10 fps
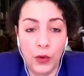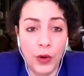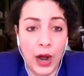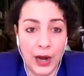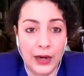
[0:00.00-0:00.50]

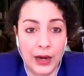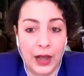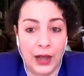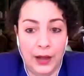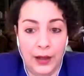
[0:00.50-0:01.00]
who
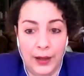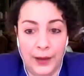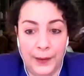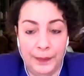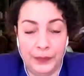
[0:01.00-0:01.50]

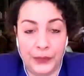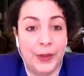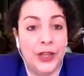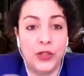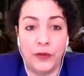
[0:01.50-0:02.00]
are
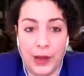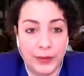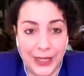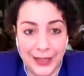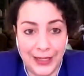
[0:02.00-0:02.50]
mothers of
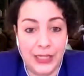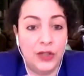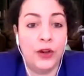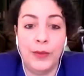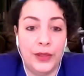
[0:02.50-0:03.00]
abductees
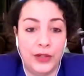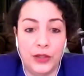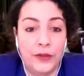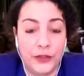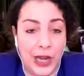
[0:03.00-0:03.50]
or mothers
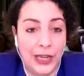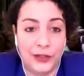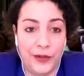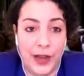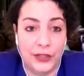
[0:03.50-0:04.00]
of child
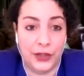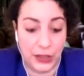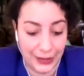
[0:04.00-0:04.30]
fighters.